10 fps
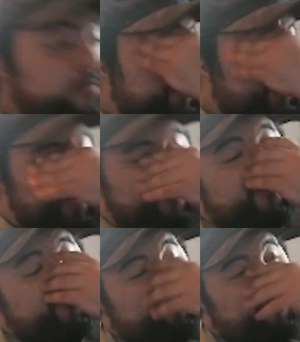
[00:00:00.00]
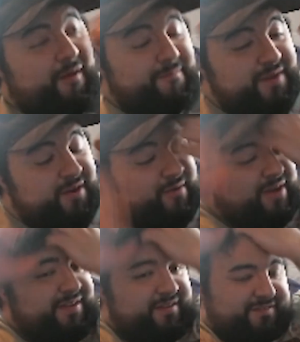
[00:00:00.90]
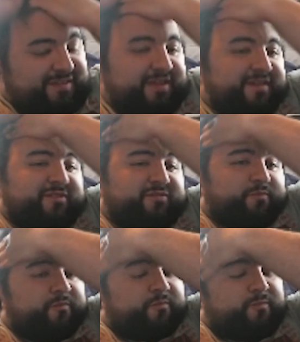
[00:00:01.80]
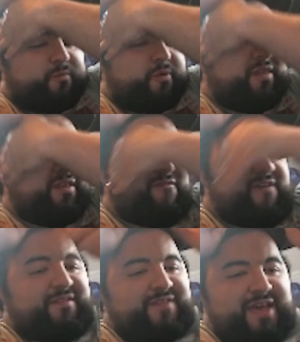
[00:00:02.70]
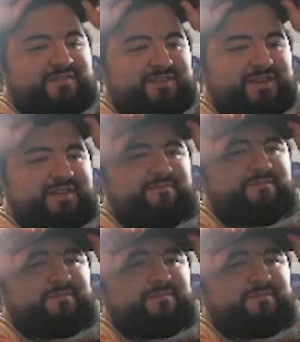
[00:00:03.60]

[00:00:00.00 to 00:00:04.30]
But yeah, overall, Intergrade DLC is really fantastic.